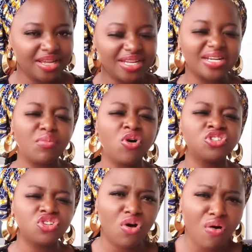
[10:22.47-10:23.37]
That
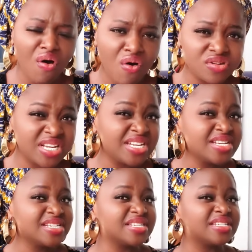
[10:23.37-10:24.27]
amongst all the
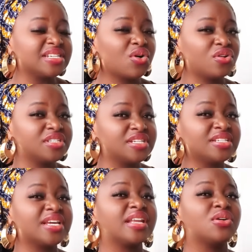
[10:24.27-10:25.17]
leaders in the
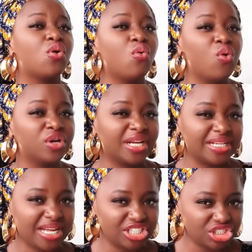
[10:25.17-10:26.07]
continent and the whole world at
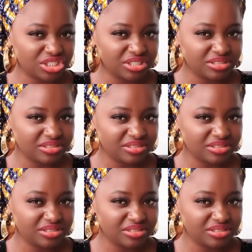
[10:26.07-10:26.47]
large,